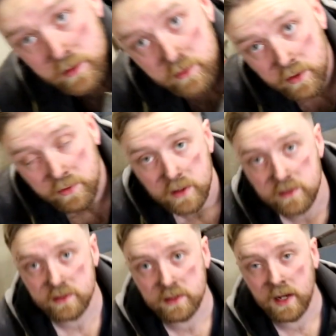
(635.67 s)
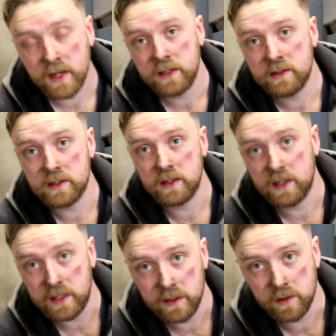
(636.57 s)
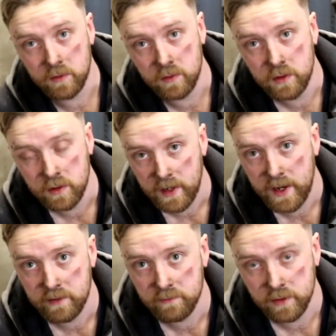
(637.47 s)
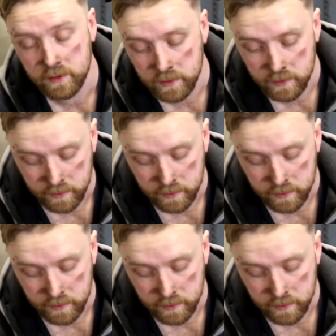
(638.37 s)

So I think it's a 90 kilo anvil.